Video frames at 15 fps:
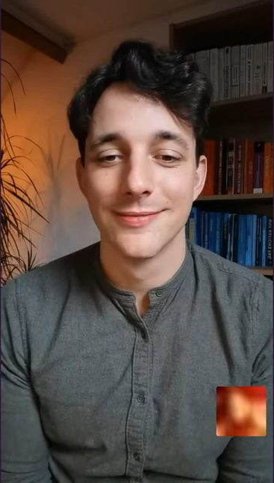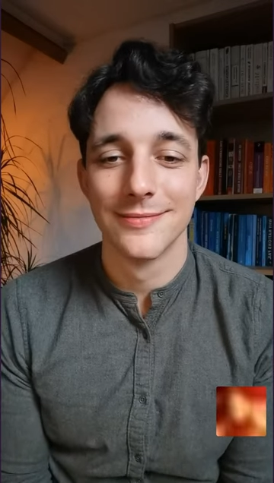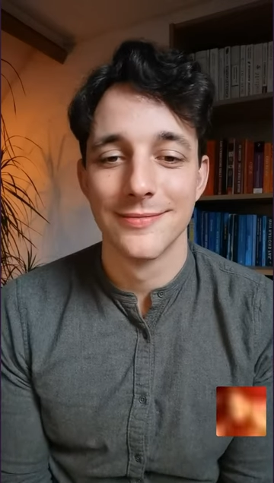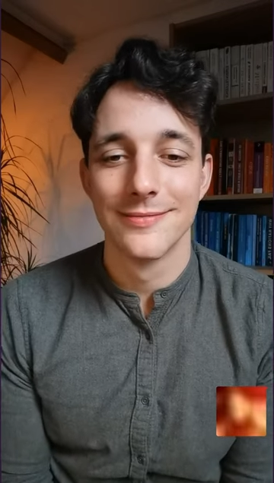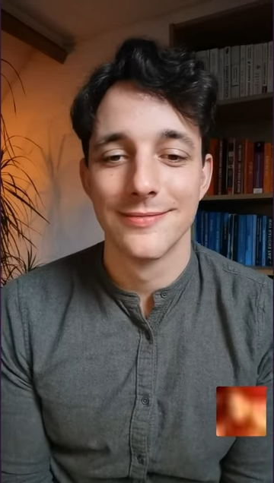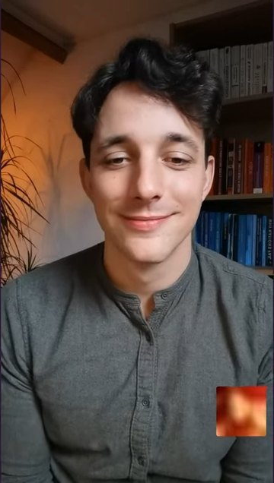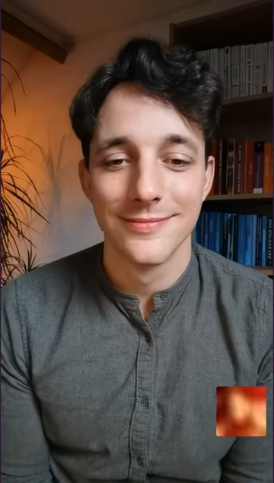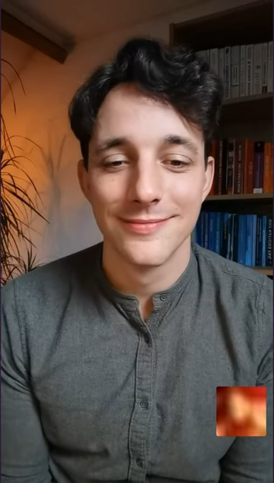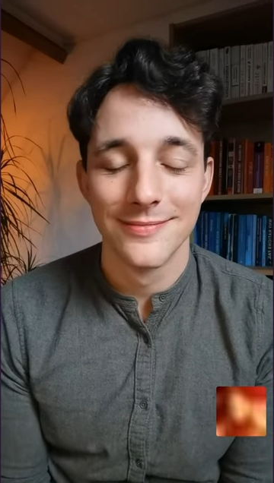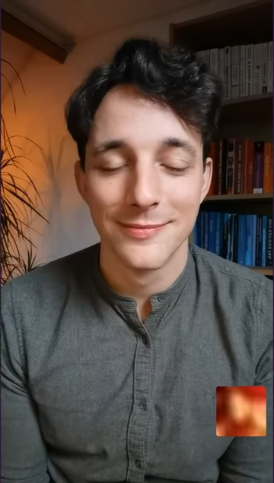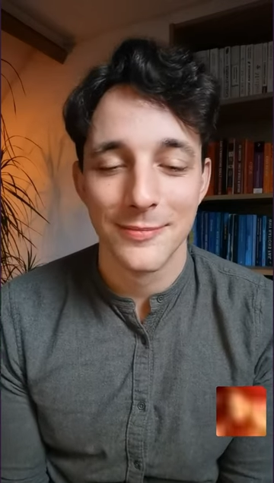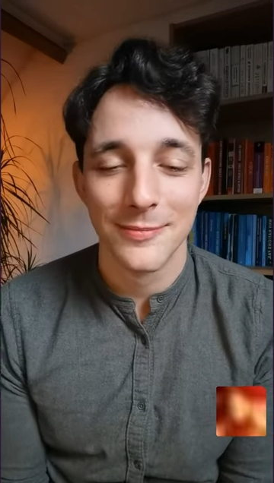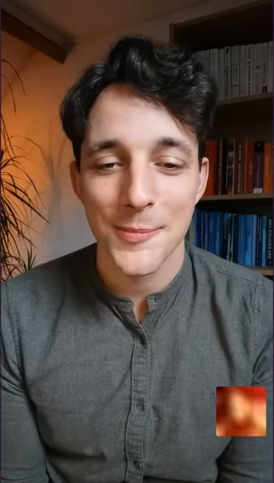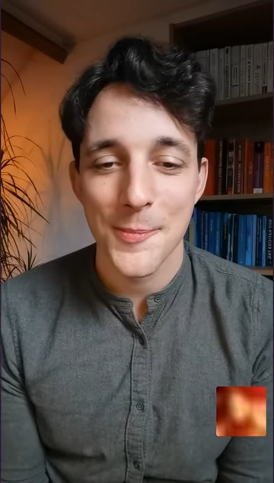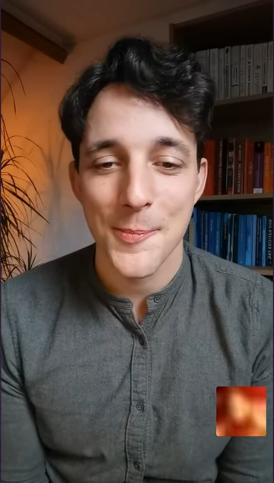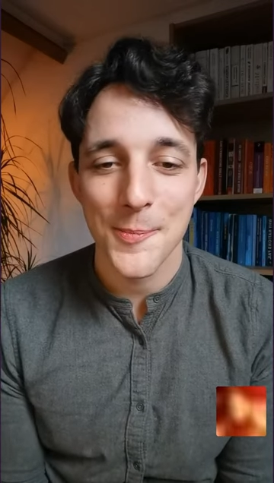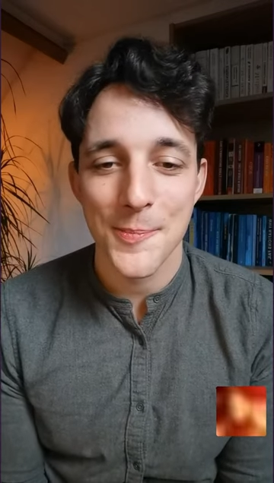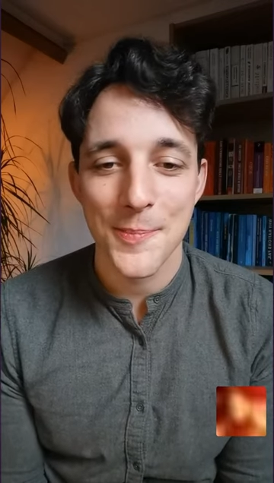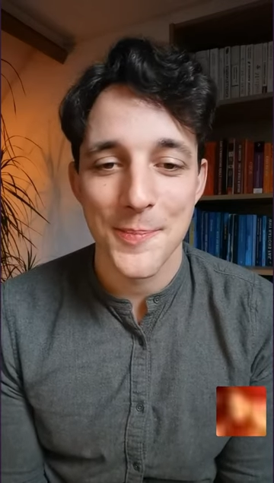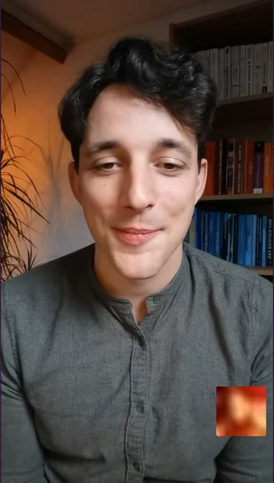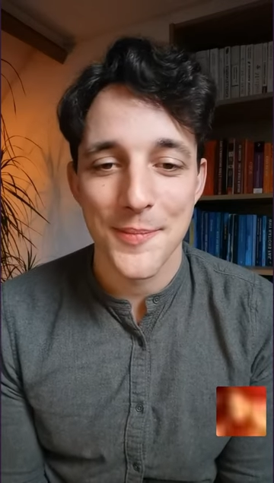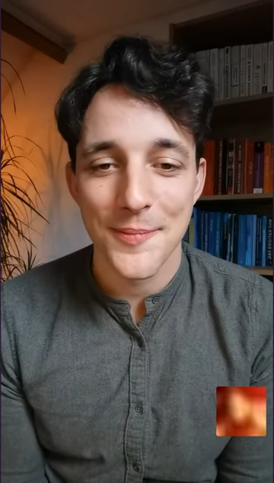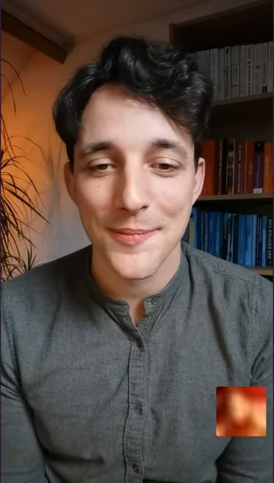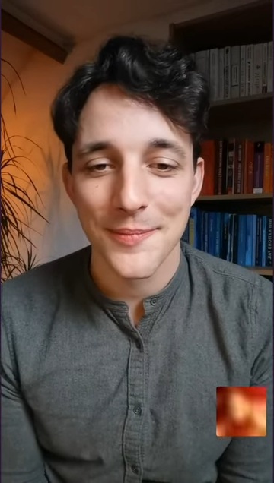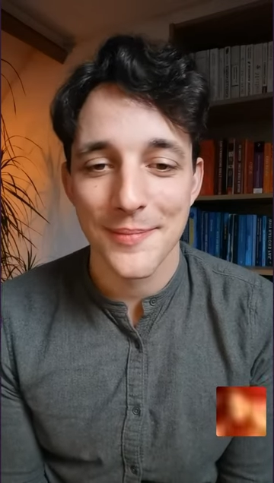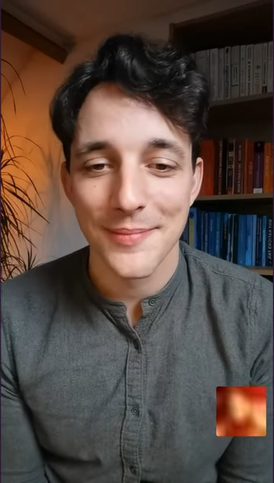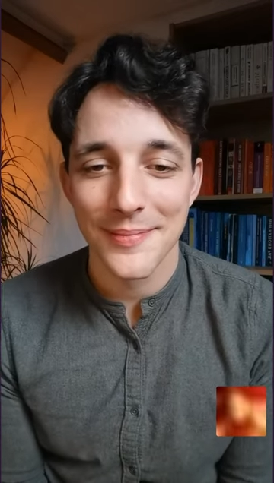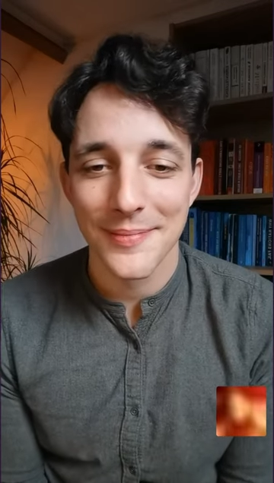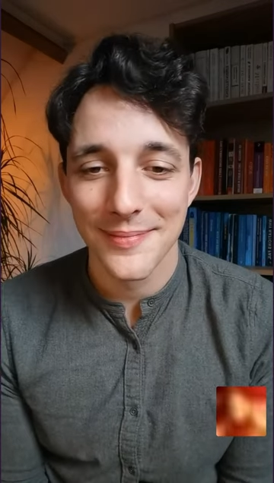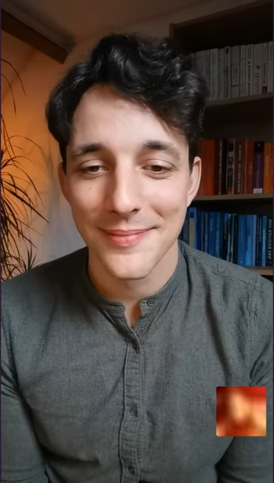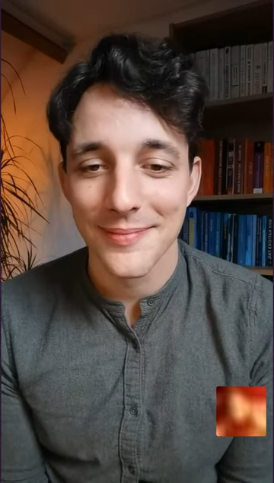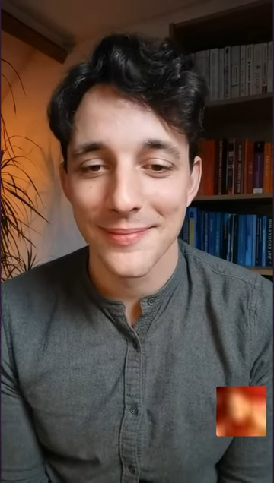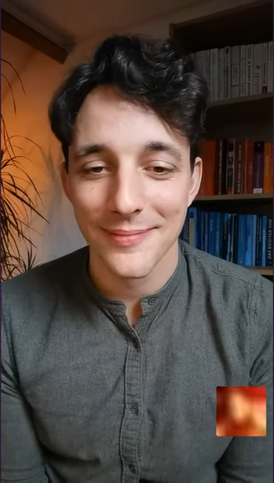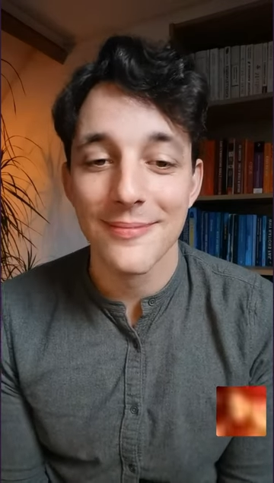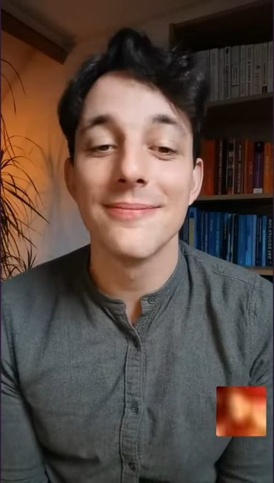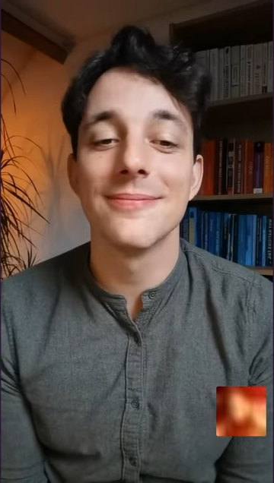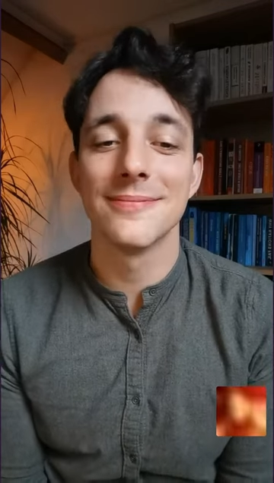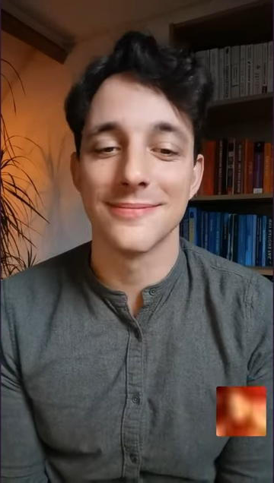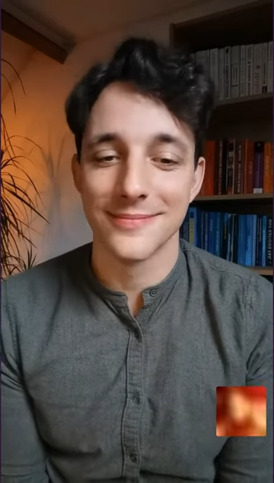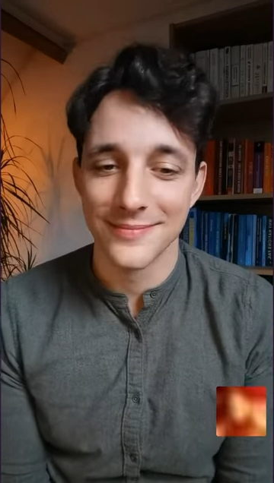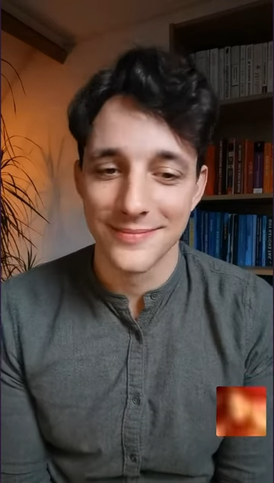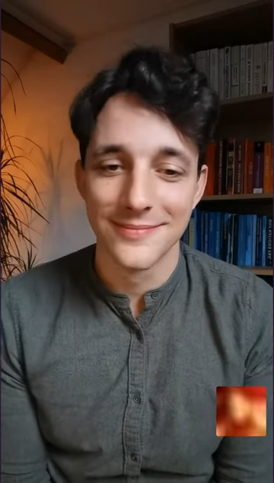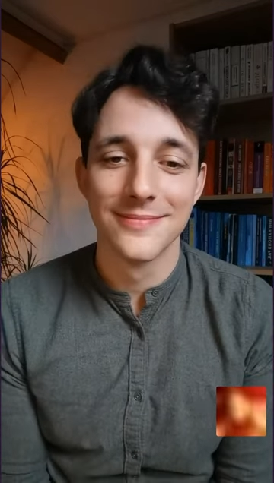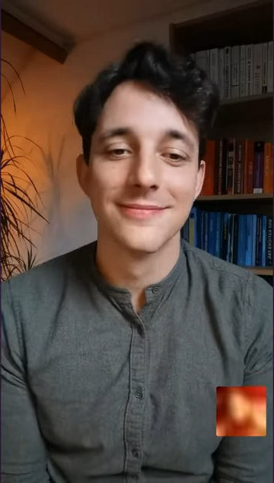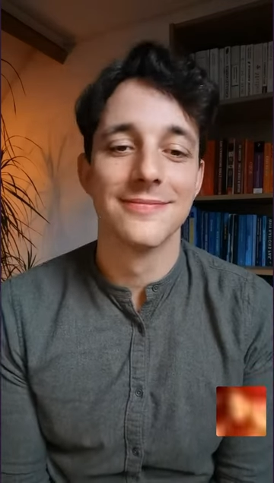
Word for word: Because it lets you think. I mean, mm.